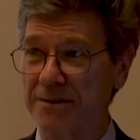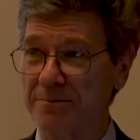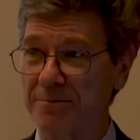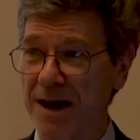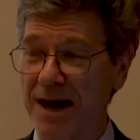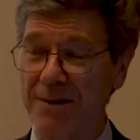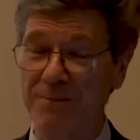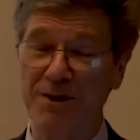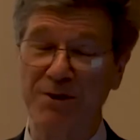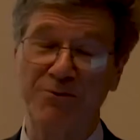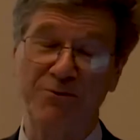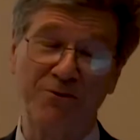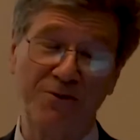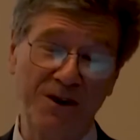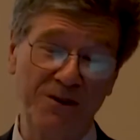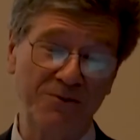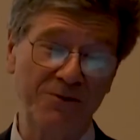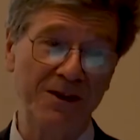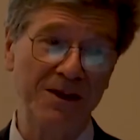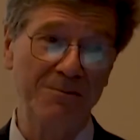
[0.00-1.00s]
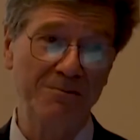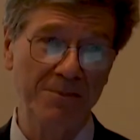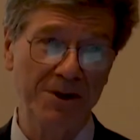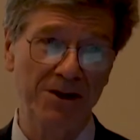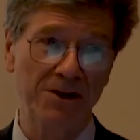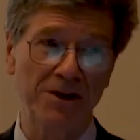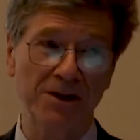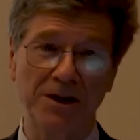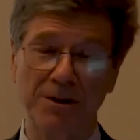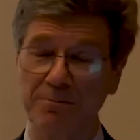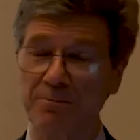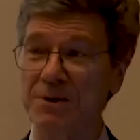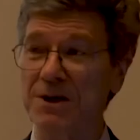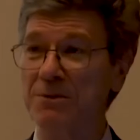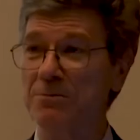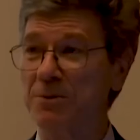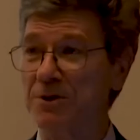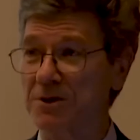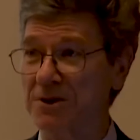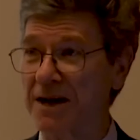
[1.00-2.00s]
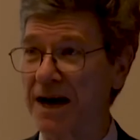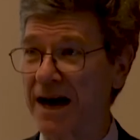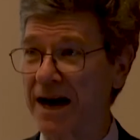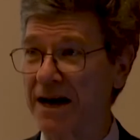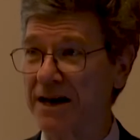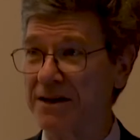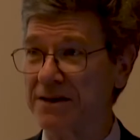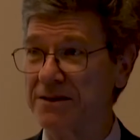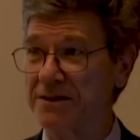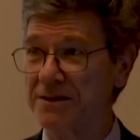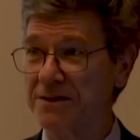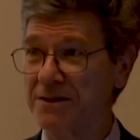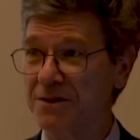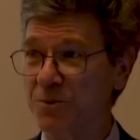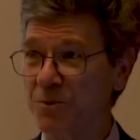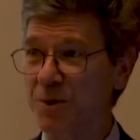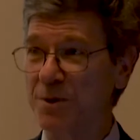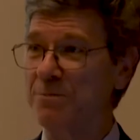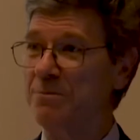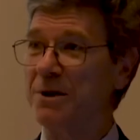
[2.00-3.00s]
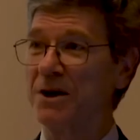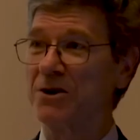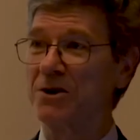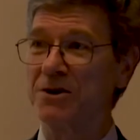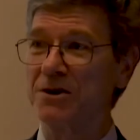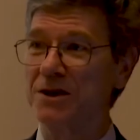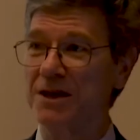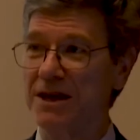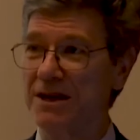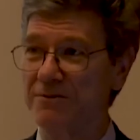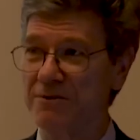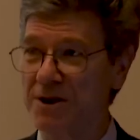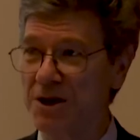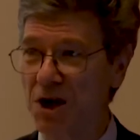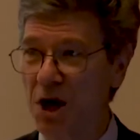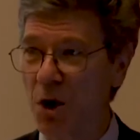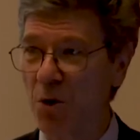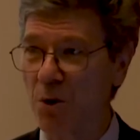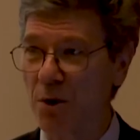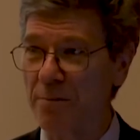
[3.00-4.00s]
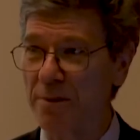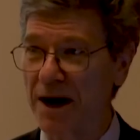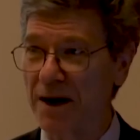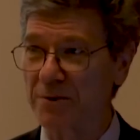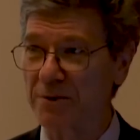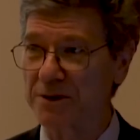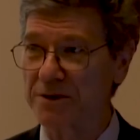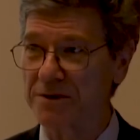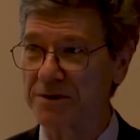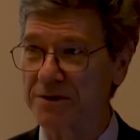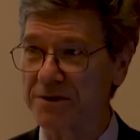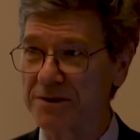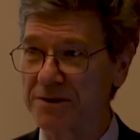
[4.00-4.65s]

Maybe 50 million people died. We barely even know about it.